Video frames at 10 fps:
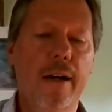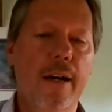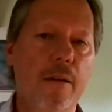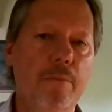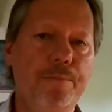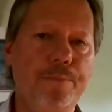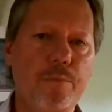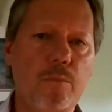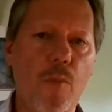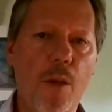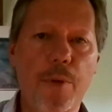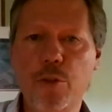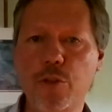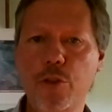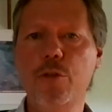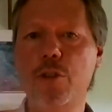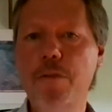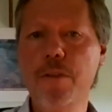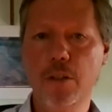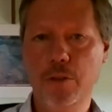Um, but there's there's
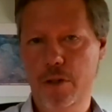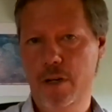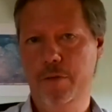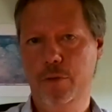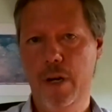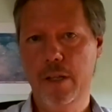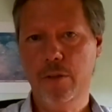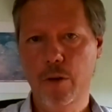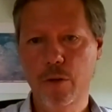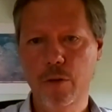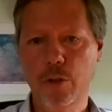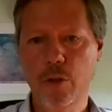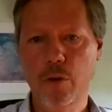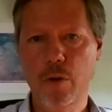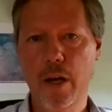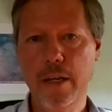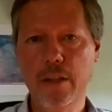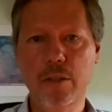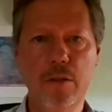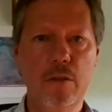different alternatives, right? So so I
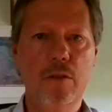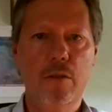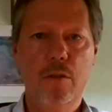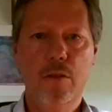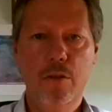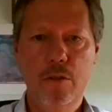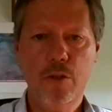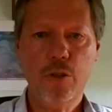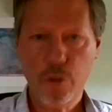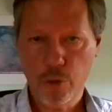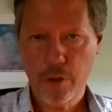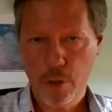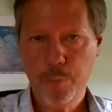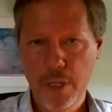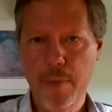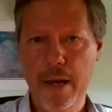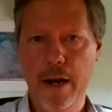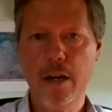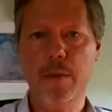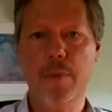guess just to sort of complete my
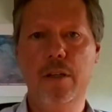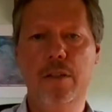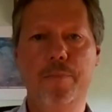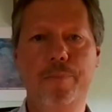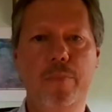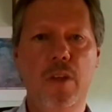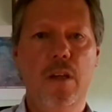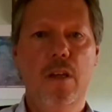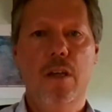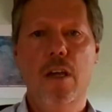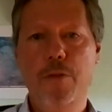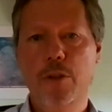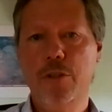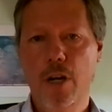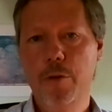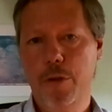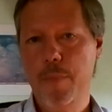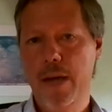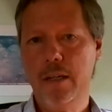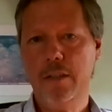argument, if you start with
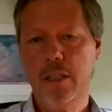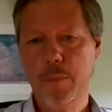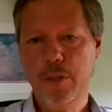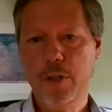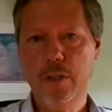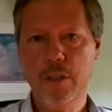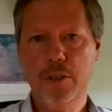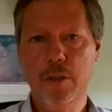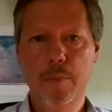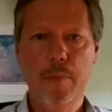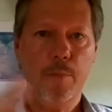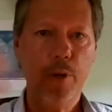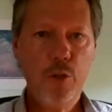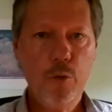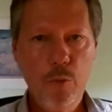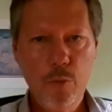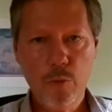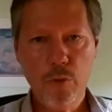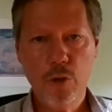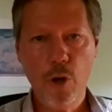mechanistic materialism, but
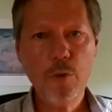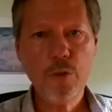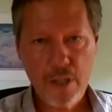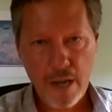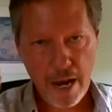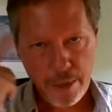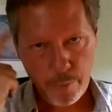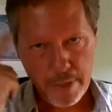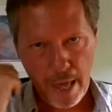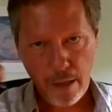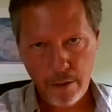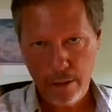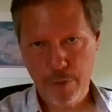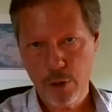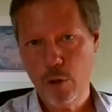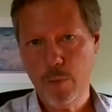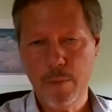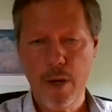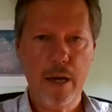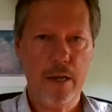you don't deny the reality of the human
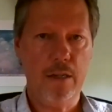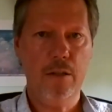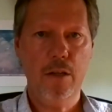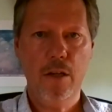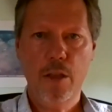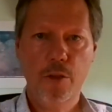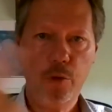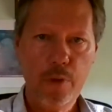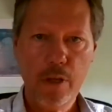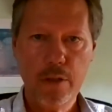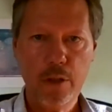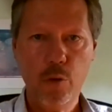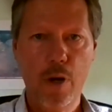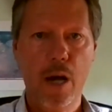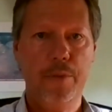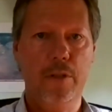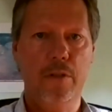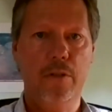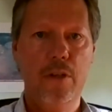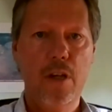mind, there's really only two
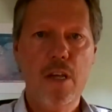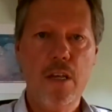options